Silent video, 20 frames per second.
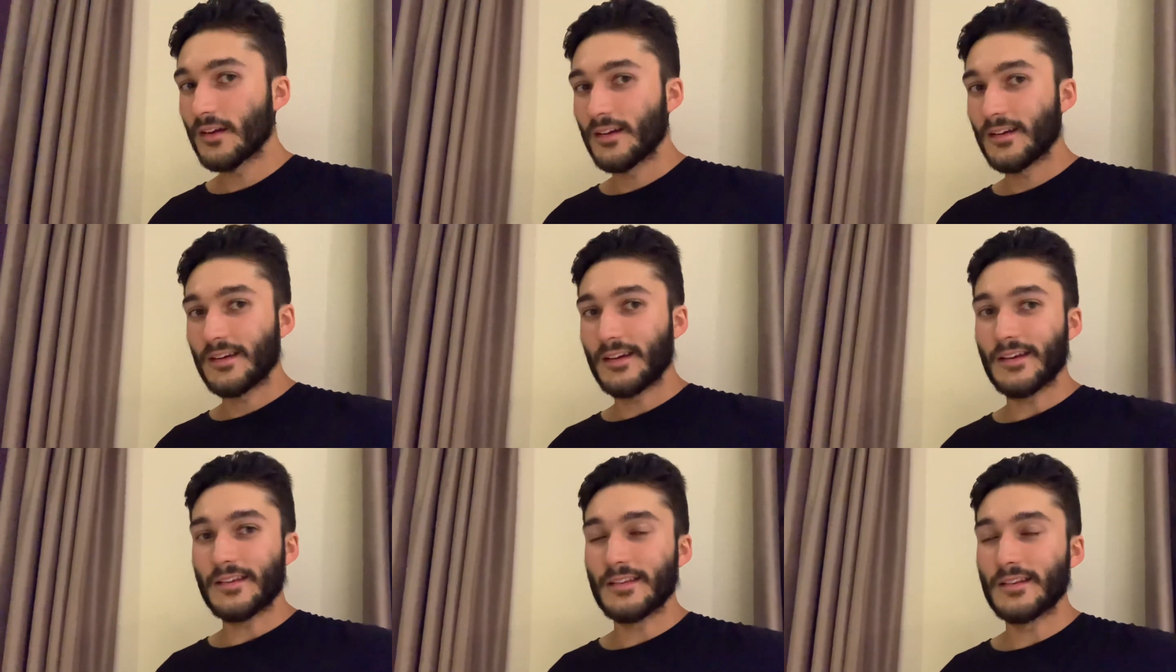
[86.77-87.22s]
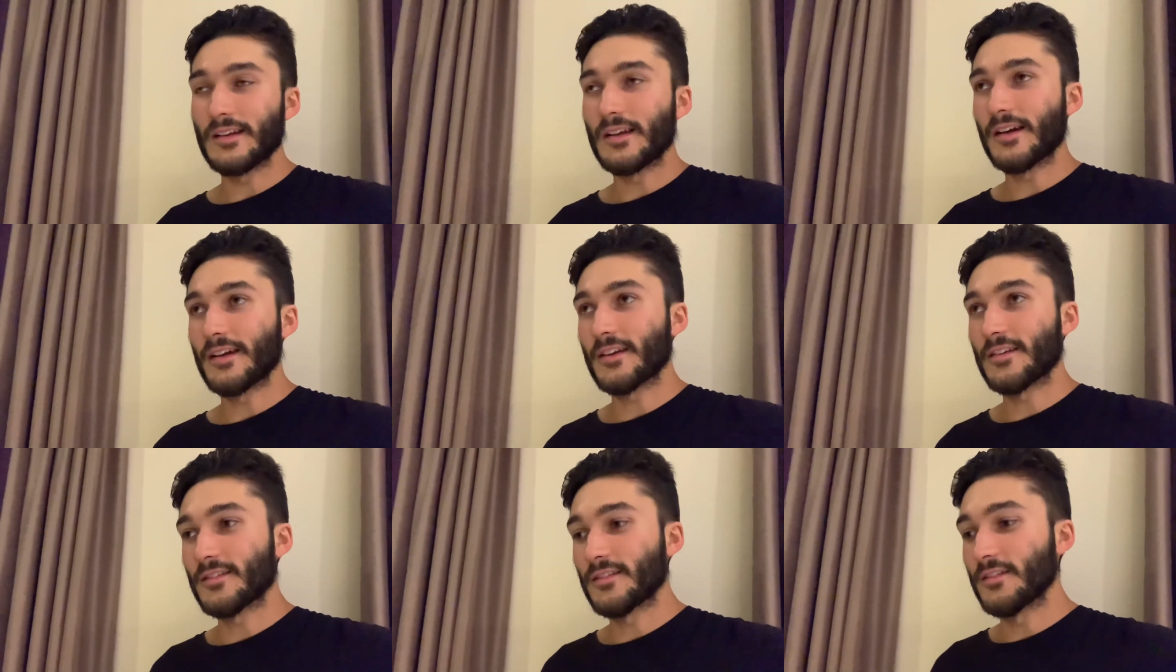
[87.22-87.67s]
yeah, I think the
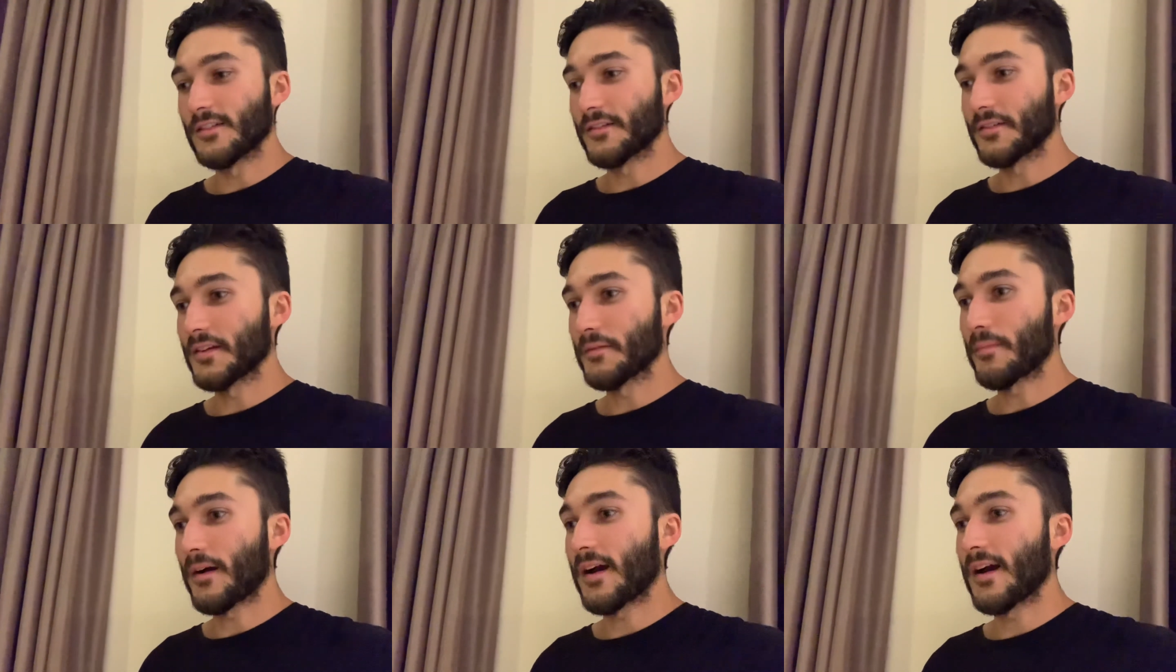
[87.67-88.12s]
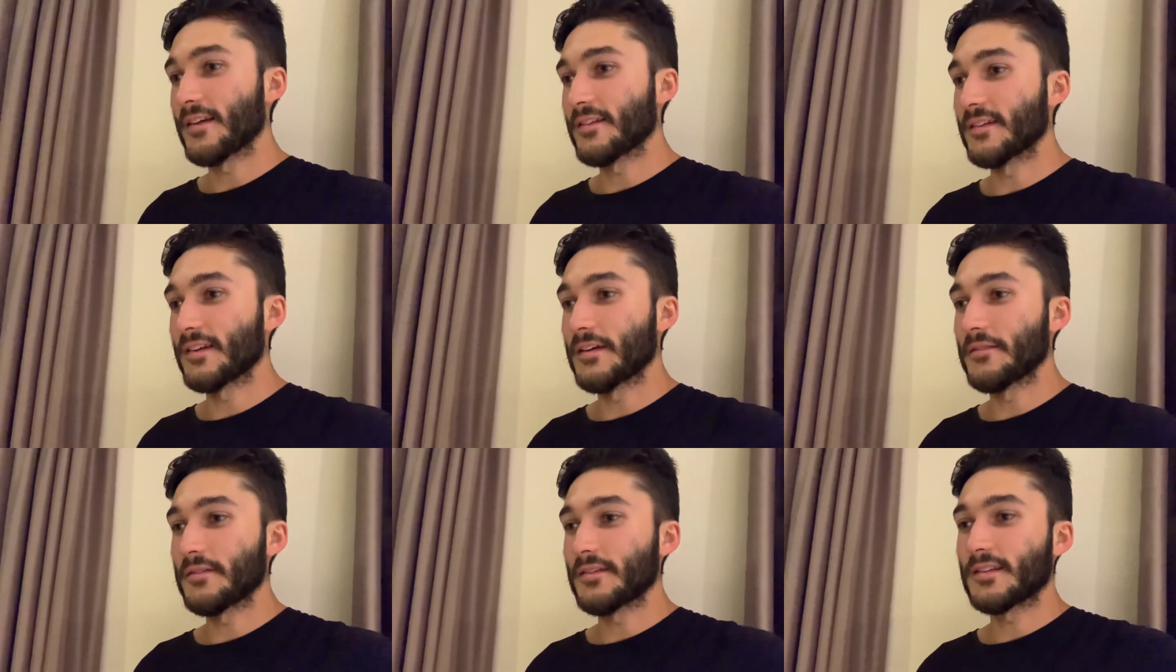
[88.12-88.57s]
lighting isn't look too bad
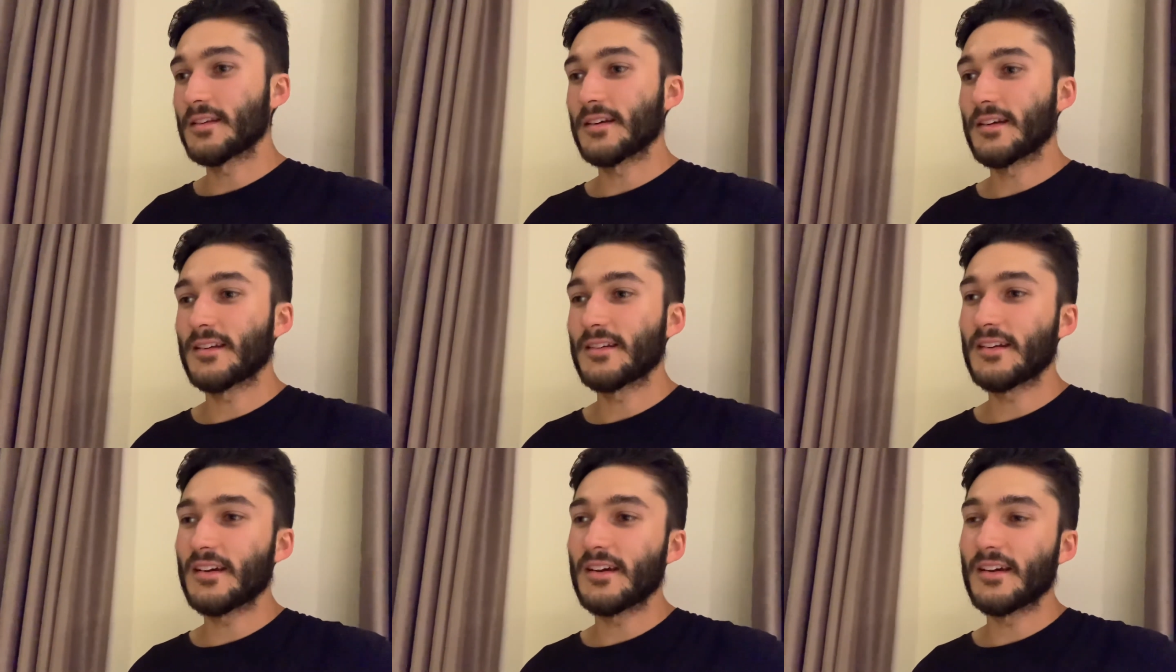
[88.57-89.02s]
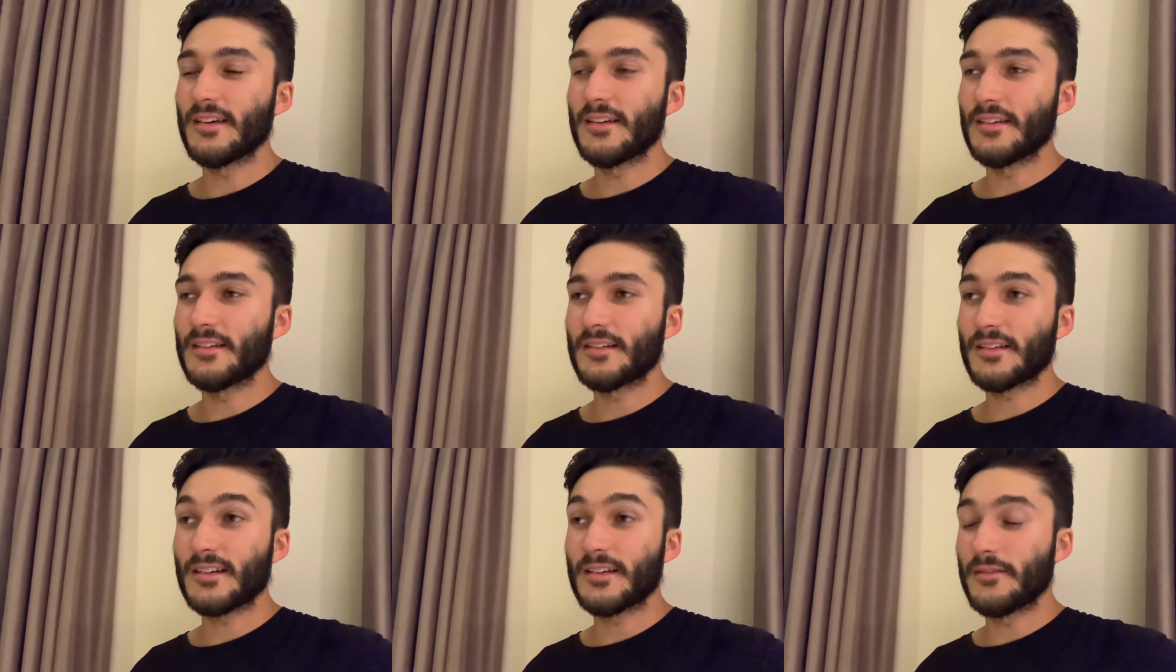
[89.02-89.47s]
and everything, and yeah,
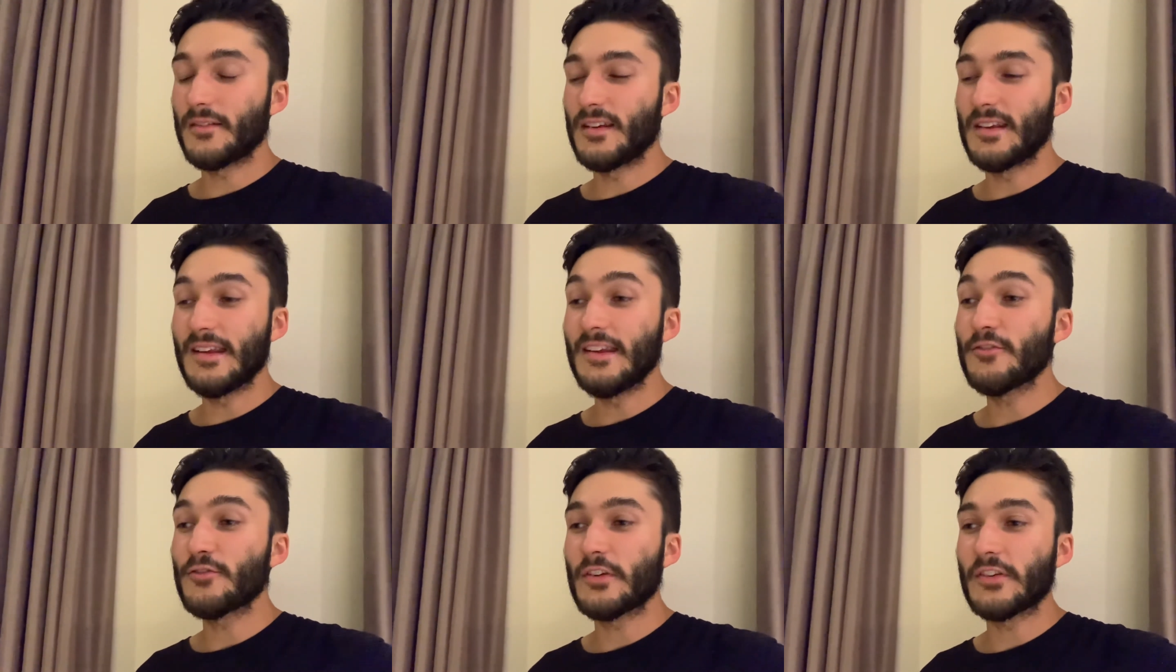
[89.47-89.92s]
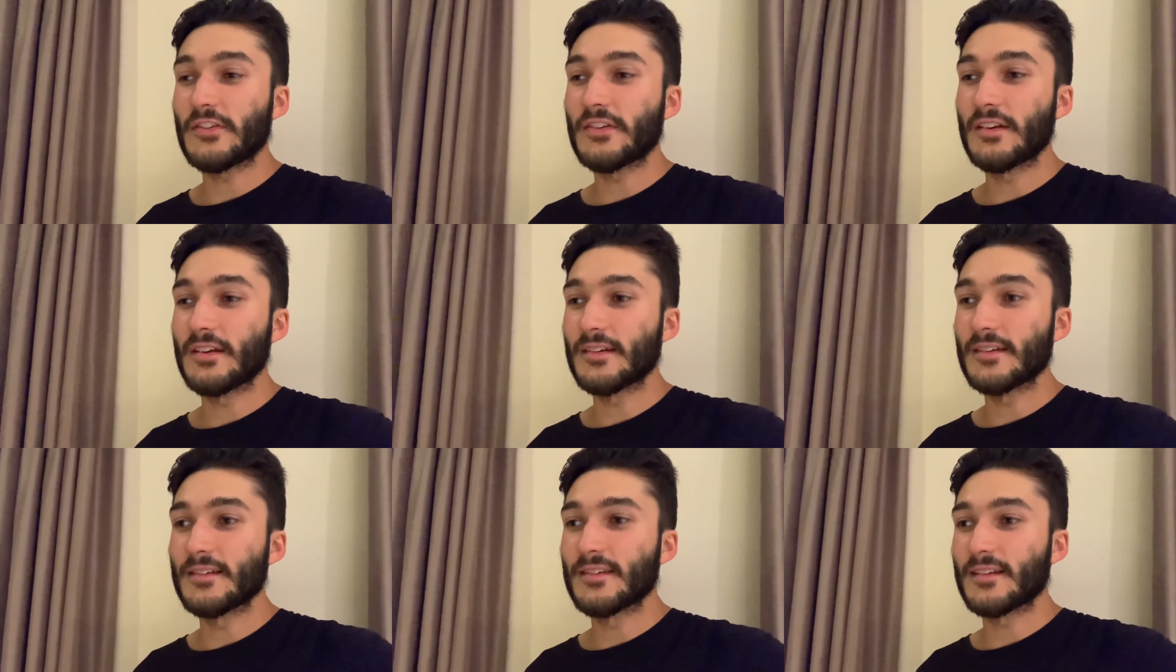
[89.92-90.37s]
it's kind of
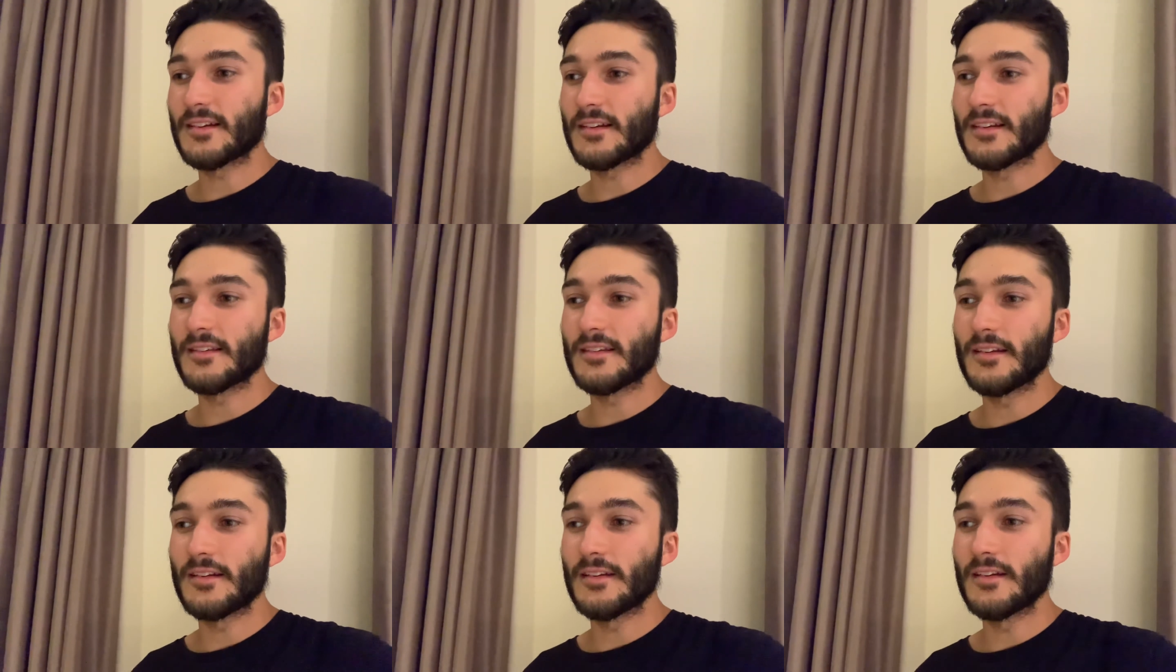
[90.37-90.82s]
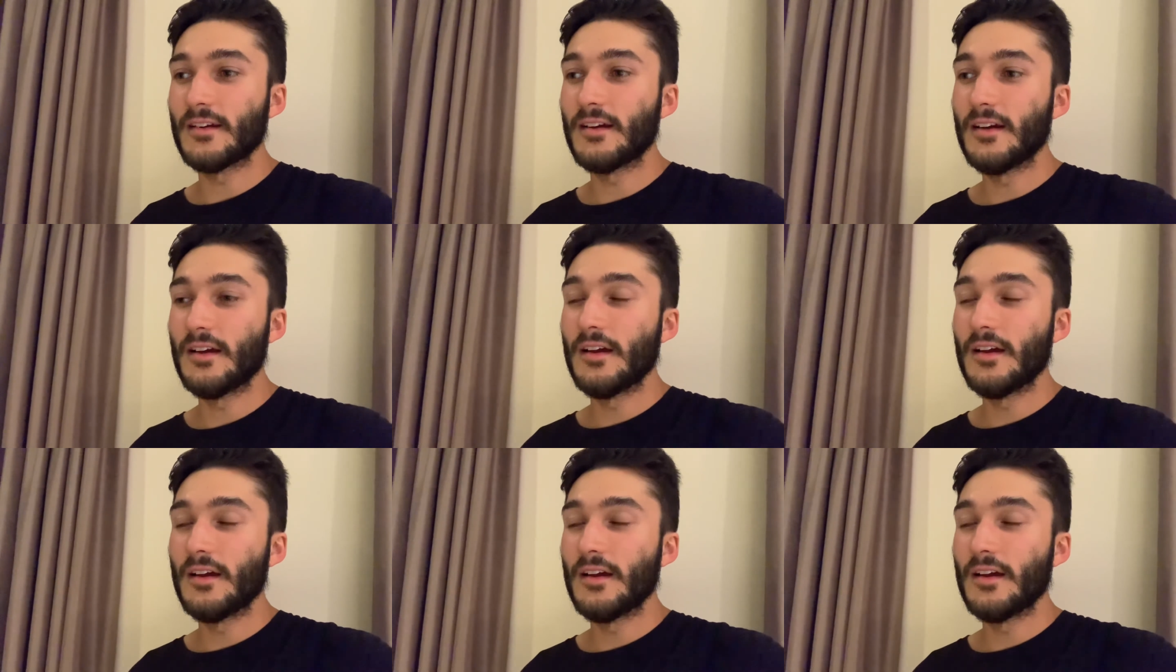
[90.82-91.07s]
interesting because, like I said,